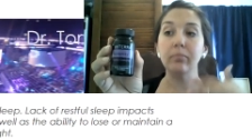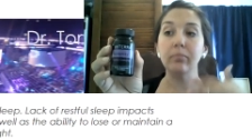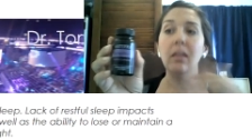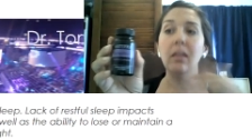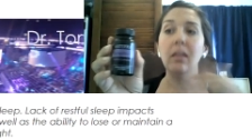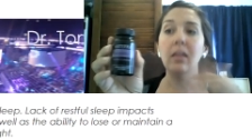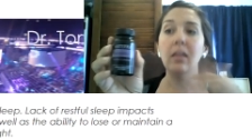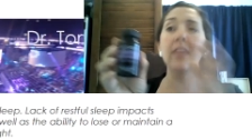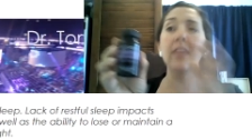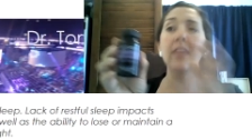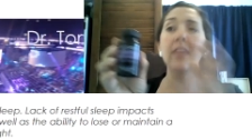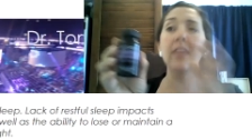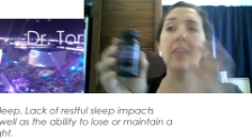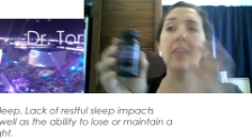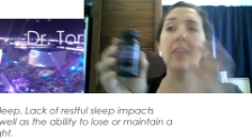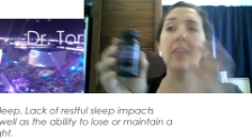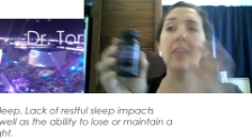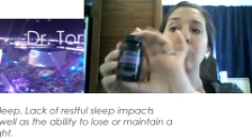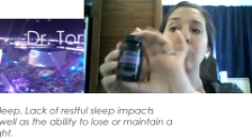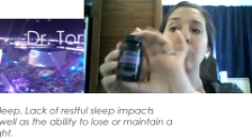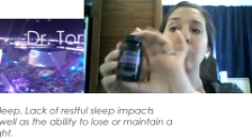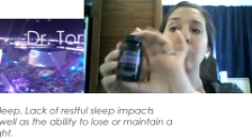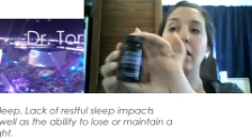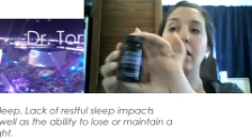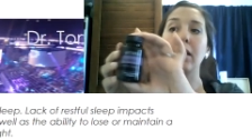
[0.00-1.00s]
And this
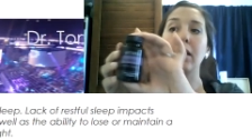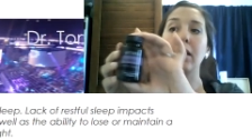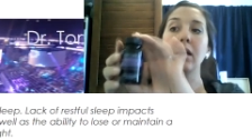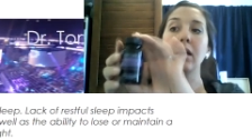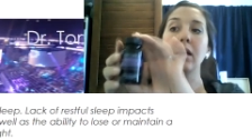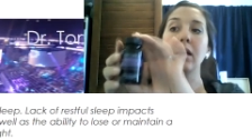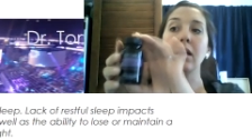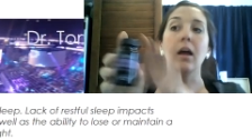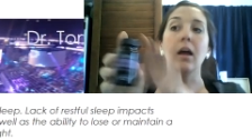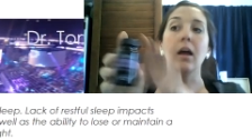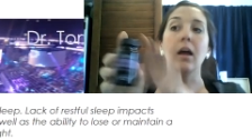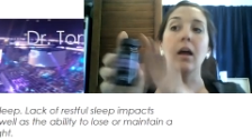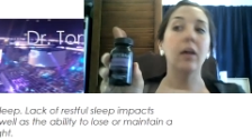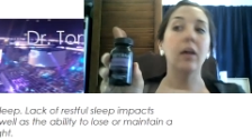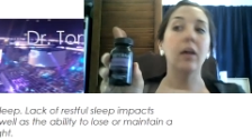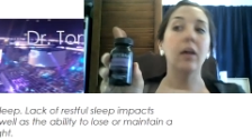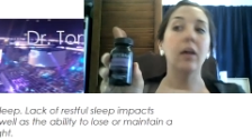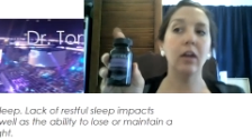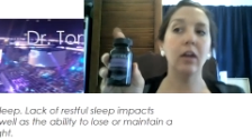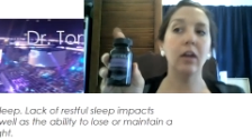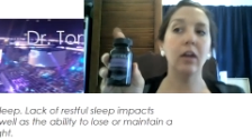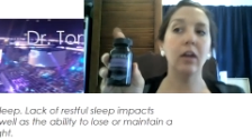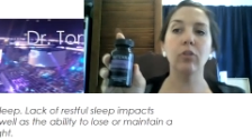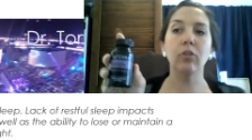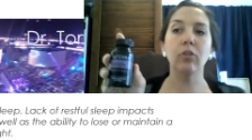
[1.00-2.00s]
one, again,
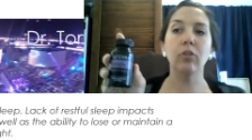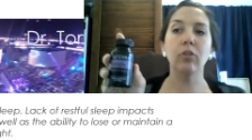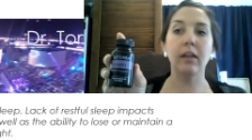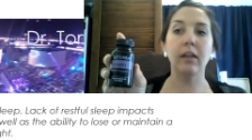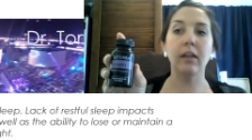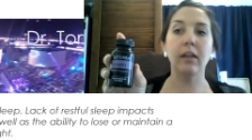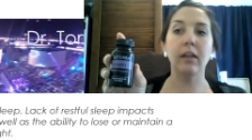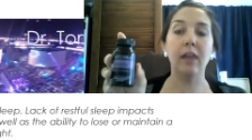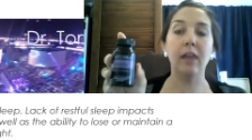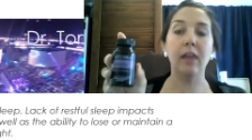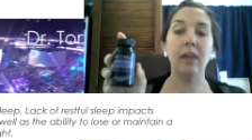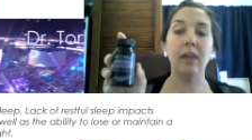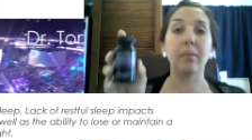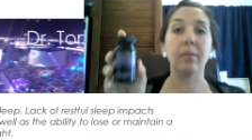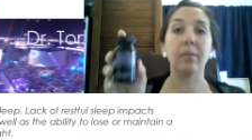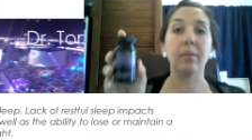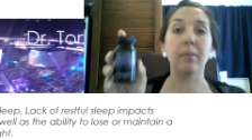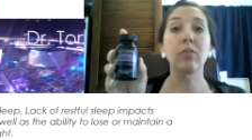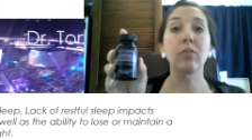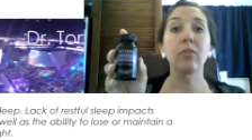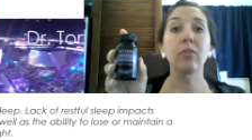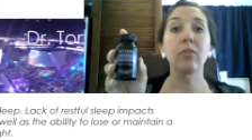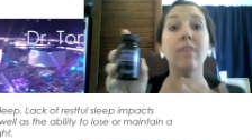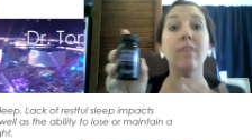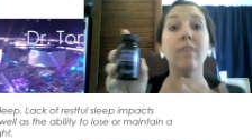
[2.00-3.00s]
I'll do it in the class, but this
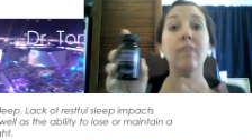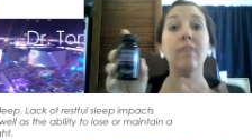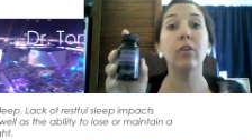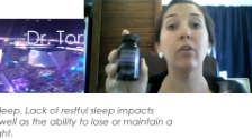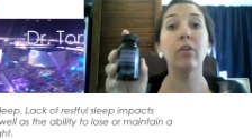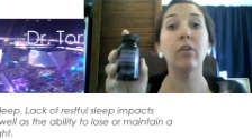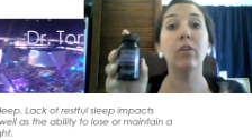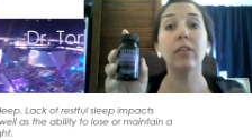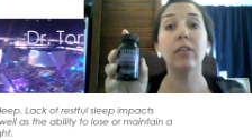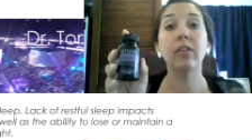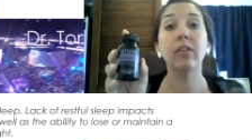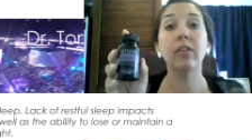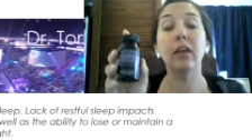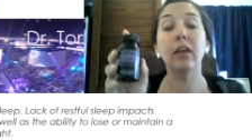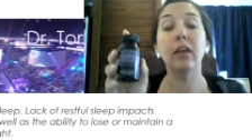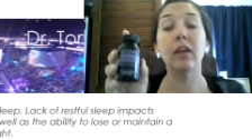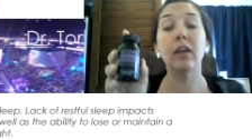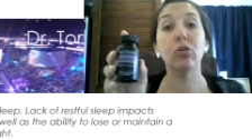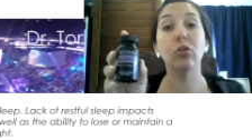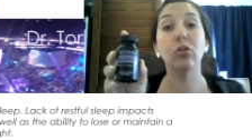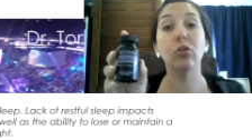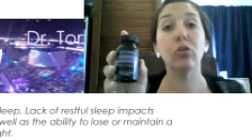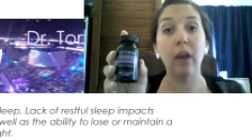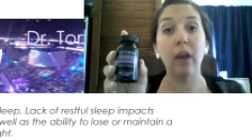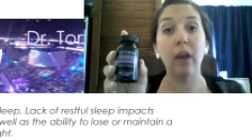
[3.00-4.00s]
was the first clinical
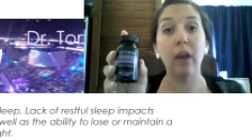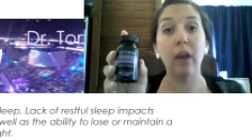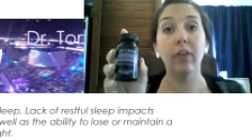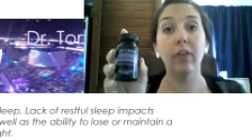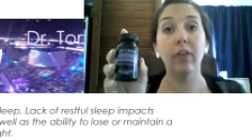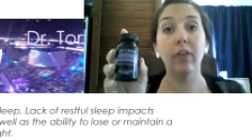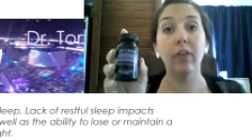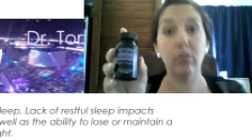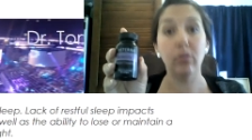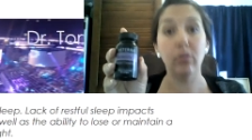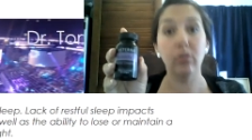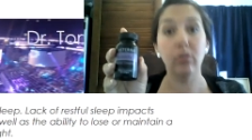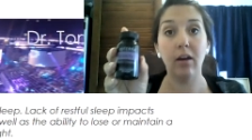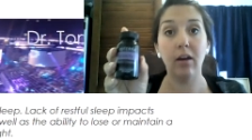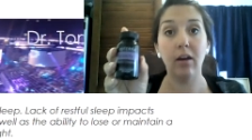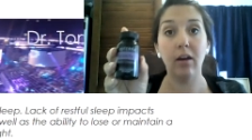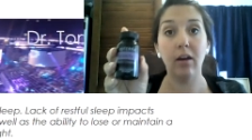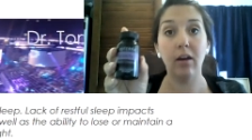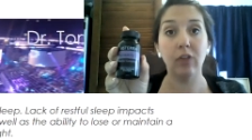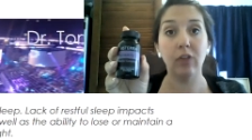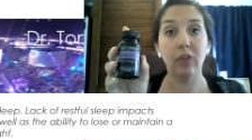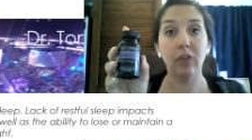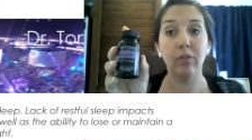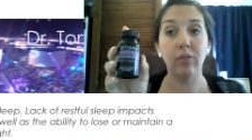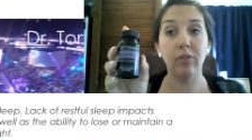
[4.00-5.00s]
trial that doTERRA
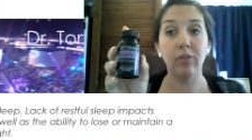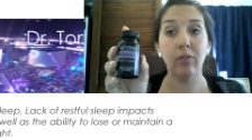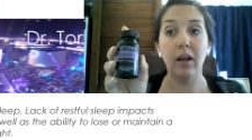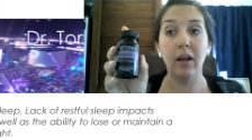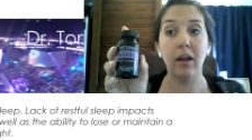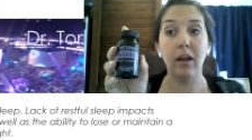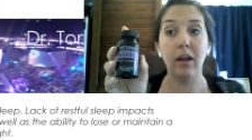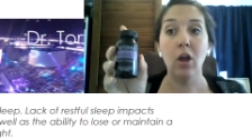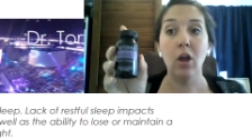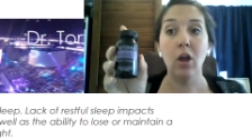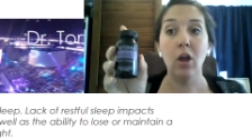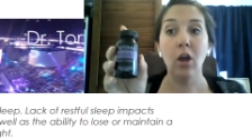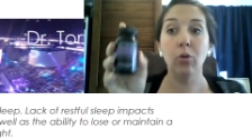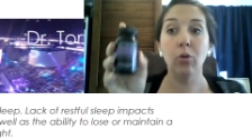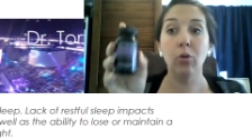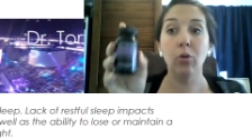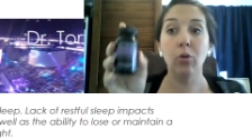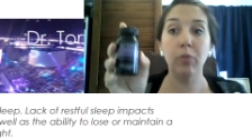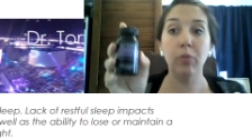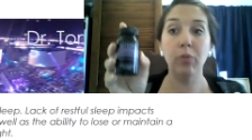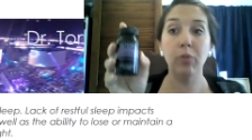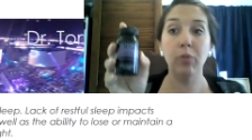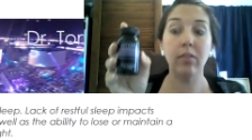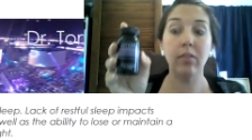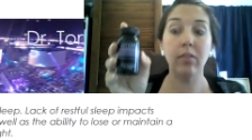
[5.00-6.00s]
actually ran, was
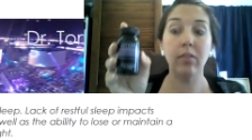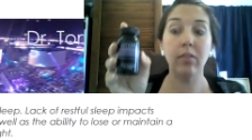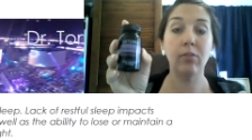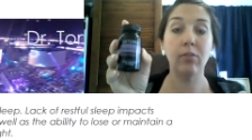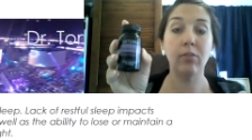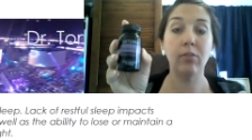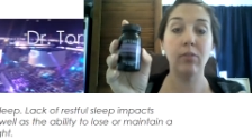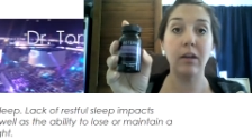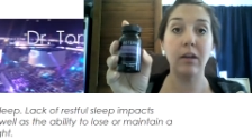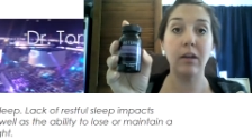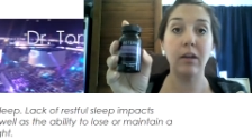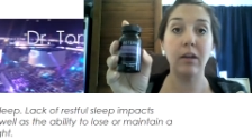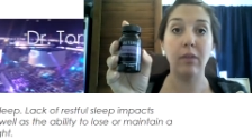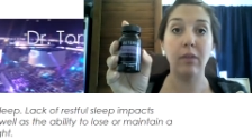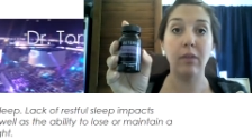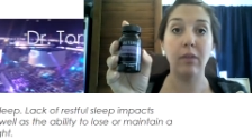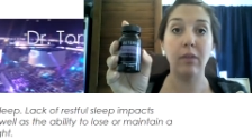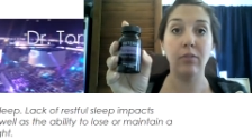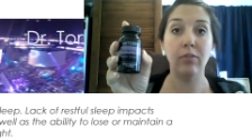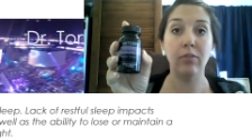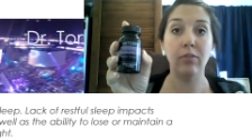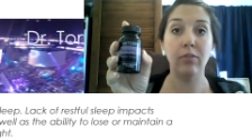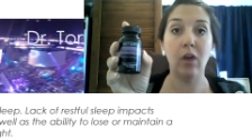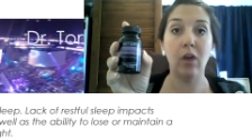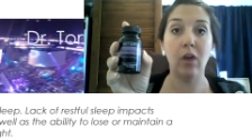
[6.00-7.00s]
with the Serenity
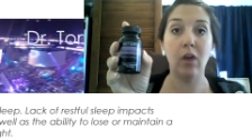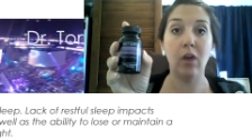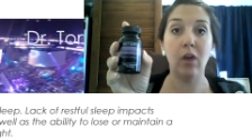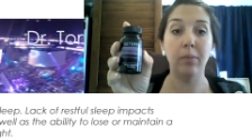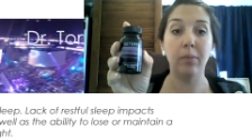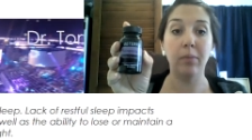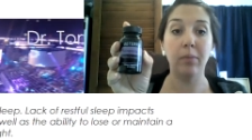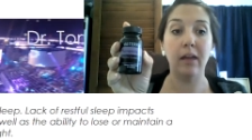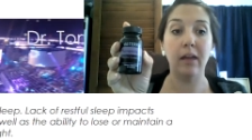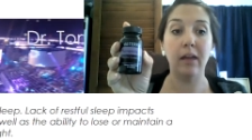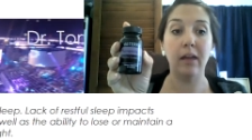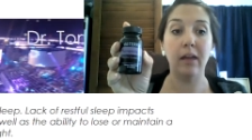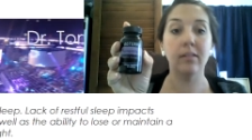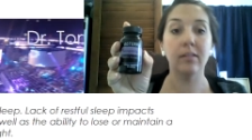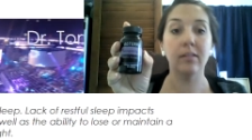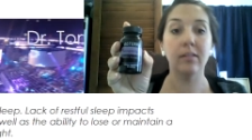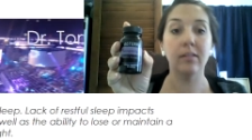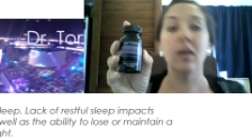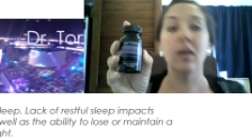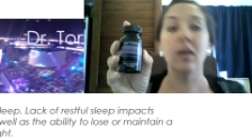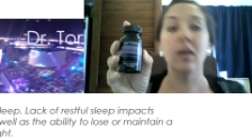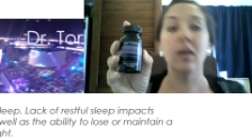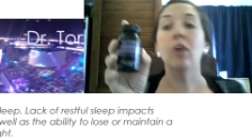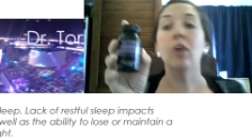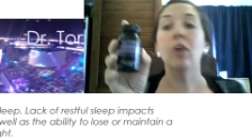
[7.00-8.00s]
Restful Complex.
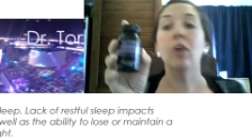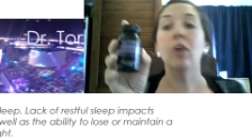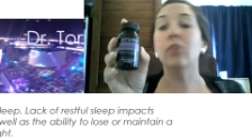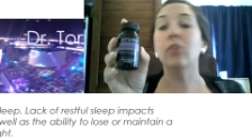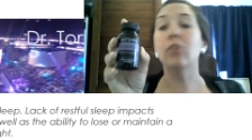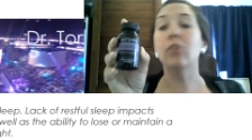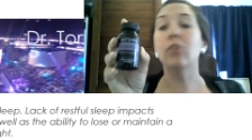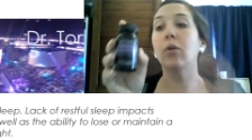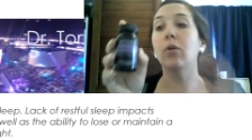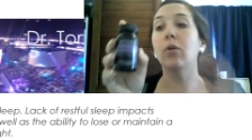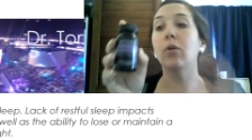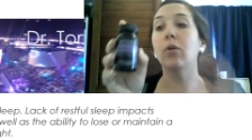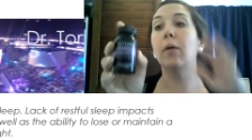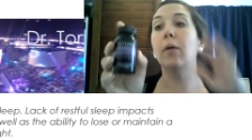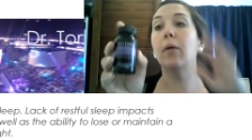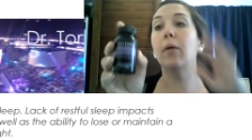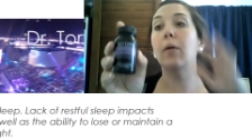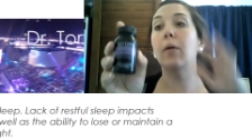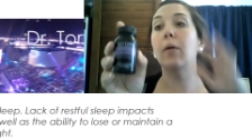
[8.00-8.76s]
So,